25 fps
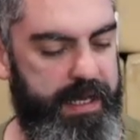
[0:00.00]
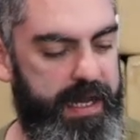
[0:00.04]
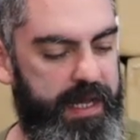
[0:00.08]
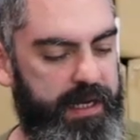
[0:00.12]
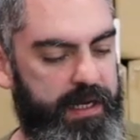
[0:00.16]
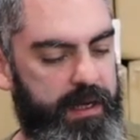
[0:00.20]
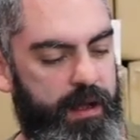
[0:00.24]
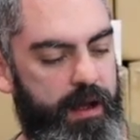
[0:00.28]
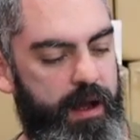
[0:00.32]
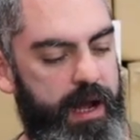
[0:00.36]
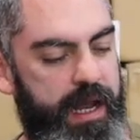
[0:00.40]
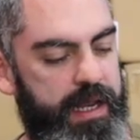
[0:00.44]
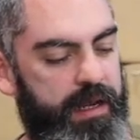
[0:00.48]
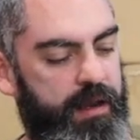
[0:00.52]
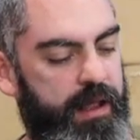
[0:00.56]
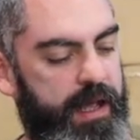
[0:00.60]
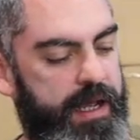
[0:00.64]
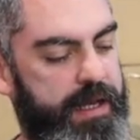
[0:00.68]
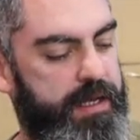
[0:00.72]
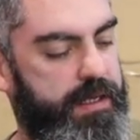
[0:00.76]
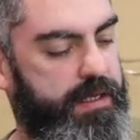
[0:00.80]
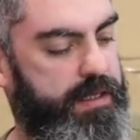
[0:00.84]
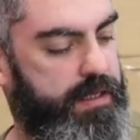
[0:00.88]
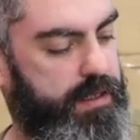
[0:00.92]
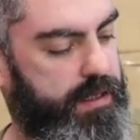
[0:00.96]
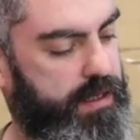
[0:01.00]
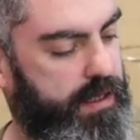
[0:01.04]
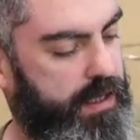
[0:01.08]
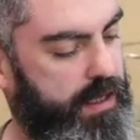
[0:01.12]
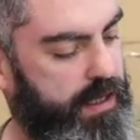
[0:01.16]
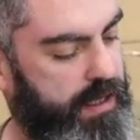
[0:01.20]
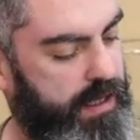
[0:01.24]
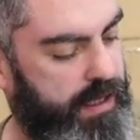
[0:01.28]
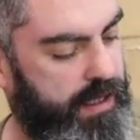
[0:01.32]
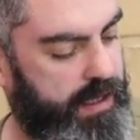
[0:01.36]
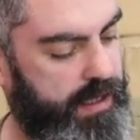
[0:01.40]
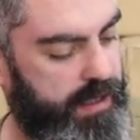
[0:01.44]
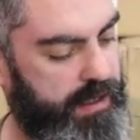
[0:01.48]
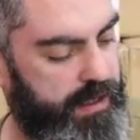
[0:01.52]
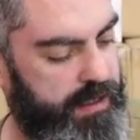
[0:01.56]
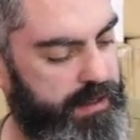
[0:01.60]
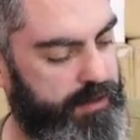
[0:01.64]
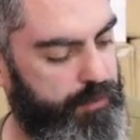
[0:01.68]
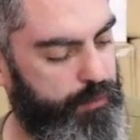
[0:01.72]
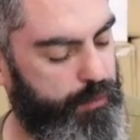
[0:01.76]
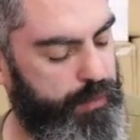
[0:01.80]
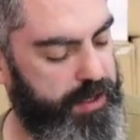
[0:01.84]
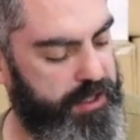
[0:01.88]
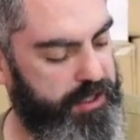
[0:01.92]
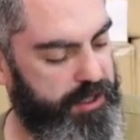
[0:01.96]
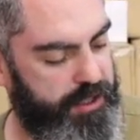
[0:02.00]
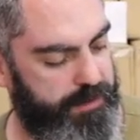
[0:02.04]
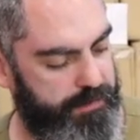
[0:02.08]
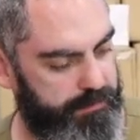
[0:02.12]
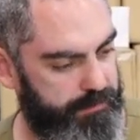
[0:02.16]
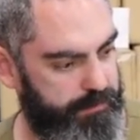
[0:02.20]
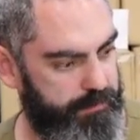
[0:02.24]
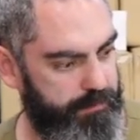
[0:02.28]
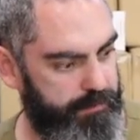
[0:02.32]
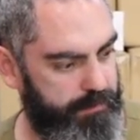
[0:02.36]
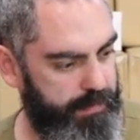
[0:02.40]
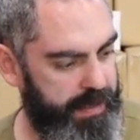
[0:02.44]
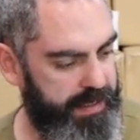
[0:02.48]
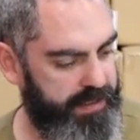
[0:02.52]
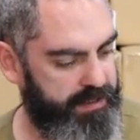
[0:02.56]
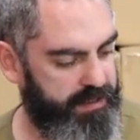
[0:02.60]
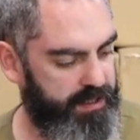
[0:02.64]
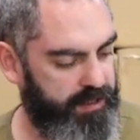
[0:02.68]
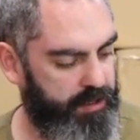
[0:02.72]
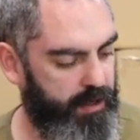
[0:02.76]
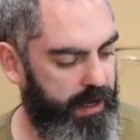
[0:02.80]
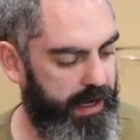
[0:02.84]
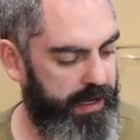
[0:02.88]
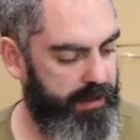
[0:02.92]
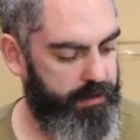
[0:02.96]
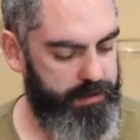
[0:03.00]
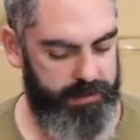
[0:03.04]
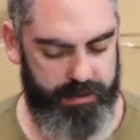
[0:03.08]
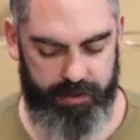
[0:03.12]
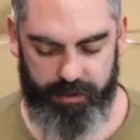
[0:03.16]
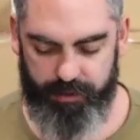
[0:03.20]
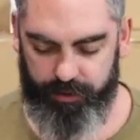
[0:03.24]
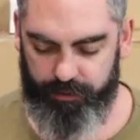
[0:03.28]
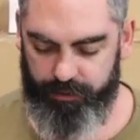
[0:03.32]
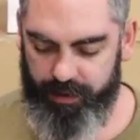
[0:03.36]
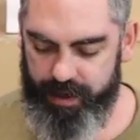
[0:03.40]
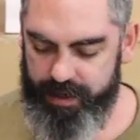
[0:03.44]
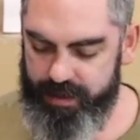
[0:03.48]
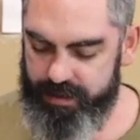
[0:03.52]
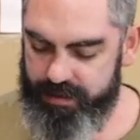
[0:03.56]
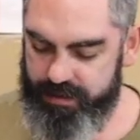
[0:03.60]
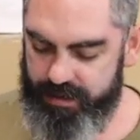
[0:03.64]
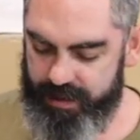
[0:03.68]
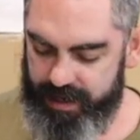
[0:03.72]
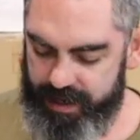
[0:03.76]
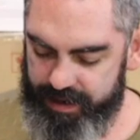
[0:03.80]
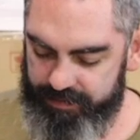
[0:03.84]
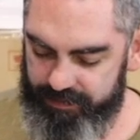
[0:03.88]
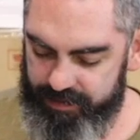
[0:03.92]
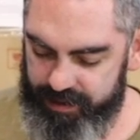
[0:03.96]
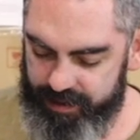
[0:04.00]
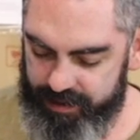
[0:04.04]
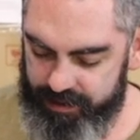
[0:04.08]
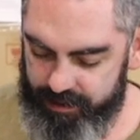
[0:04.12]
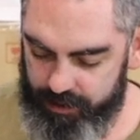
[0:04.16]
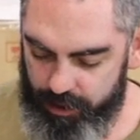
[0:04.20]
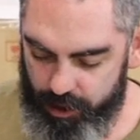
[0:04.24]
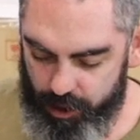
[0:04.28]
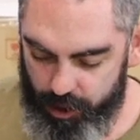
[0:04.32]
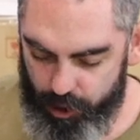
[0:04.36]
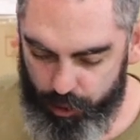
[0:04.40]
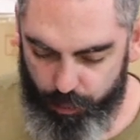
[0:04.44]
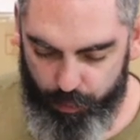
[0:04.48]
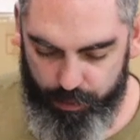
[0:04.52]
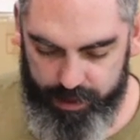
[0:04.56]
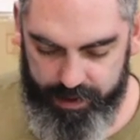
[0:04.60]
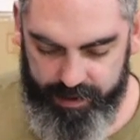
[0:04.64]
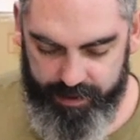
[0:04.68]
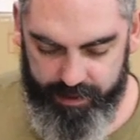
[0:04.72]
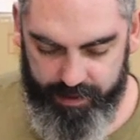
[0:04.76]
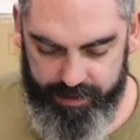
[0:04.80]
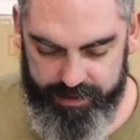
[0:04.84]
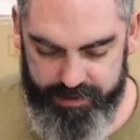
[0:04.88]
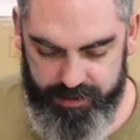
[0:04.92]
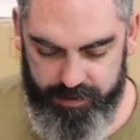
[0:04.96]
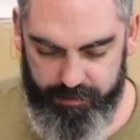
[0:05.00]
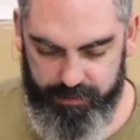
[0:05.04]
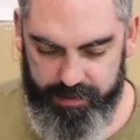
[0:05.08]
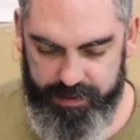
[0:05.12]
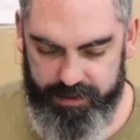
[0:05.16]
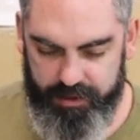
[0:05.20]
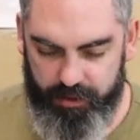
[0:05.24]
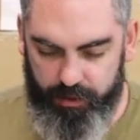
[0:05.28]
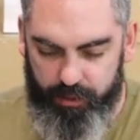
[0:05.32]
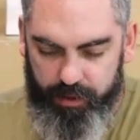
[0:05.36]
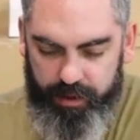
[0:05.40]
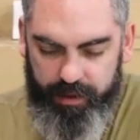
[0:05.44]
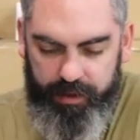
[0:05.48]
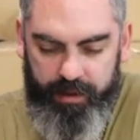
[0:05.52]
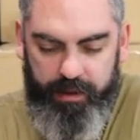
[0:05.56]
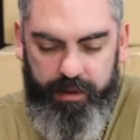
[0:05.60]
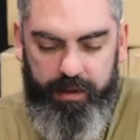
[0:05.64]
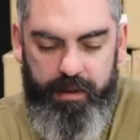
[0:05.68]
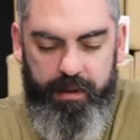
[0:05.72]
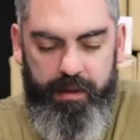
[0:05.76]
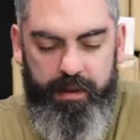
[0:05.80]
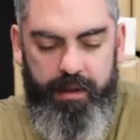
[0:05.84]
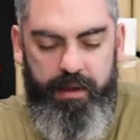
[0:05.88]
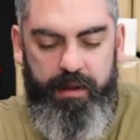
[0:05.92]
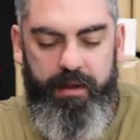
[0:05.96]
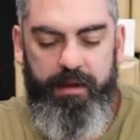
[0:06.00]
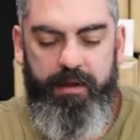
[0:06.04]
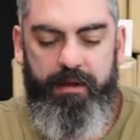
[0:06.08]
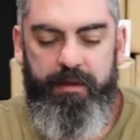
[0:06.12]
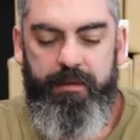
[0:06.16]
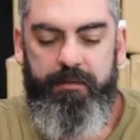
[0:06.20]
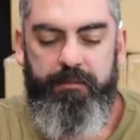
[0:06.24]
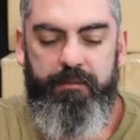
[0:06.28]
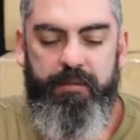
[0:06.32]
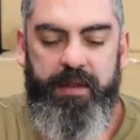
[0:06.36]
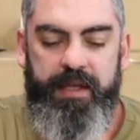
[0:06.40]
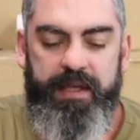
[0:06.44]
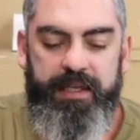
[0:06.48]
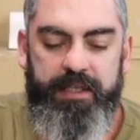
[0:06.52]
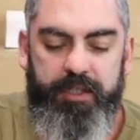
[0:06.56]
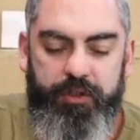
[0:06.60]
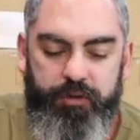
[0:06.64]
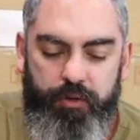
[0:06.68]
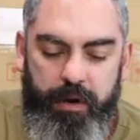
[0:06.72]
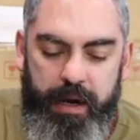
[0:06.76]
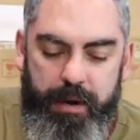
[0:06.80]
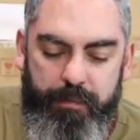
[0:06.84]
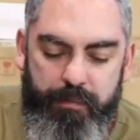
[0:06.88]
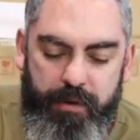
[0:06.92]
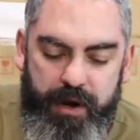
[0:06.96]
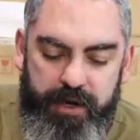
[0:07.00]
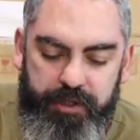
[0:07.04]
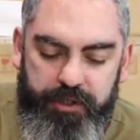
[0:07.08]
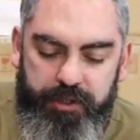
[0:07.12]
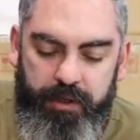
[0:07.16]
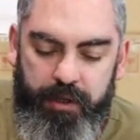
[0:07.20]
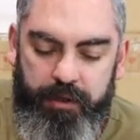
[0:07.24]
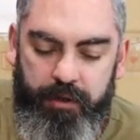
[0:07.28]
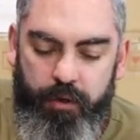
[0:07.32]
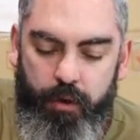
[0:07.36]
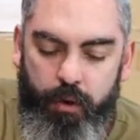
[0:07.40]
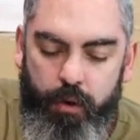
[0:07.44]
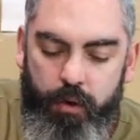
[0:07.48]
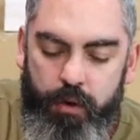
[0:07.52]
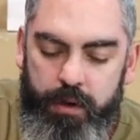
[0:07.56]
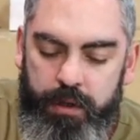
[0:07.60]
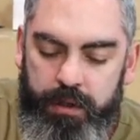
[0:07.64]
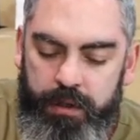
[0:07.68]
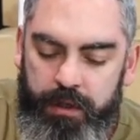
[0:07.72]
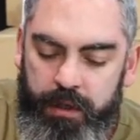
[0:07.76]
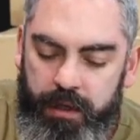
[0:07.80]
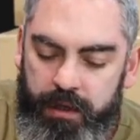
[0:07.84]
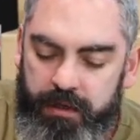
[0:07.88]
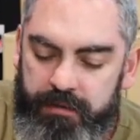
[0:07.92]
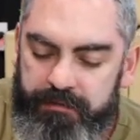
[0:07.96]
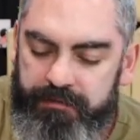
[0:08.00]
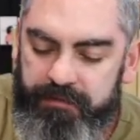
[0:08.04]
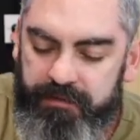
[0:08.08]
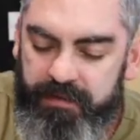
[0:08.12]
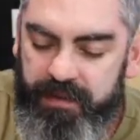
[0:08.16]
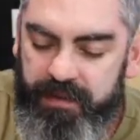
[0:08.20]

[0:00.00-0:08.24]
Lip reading: color highlight, which makes the tiles look great. And then we're going to be doing the dry brush on all of